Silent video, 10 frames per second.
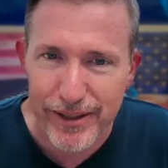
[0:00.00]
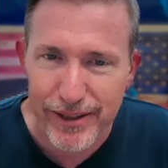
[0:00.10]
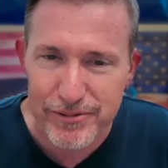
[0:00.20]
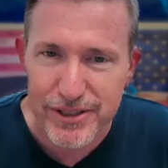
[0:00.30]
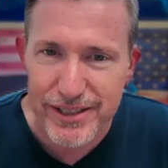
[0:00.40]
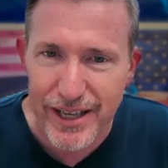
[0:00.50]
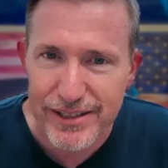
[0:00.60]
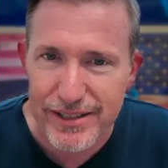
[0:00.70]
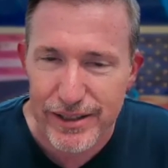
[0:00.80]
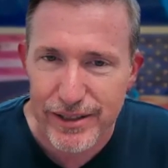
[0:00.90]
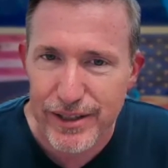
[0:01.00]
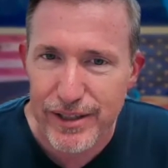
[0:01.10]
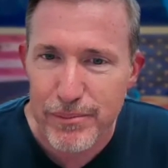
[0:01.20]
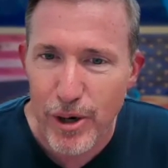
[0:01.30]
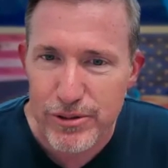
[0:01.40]
They don't sense the
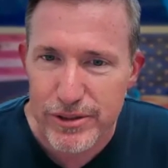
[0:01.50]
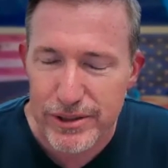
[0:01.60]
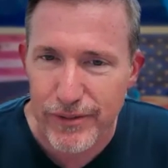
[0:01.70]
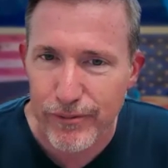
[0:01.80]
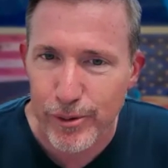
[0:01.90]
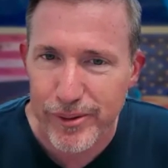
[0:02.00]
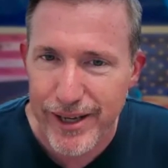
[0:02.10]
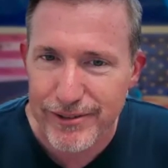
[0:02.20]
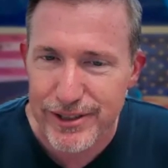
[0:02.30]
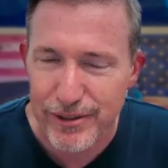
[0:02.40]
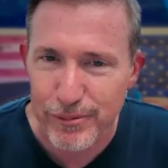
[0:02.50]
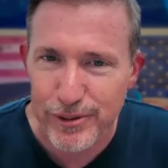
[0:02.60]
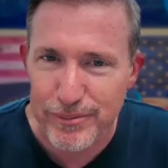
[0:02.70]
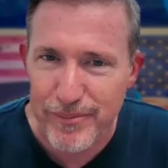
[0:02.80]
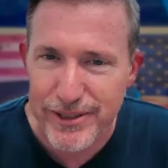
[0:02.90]
emotions of everyone else in the room.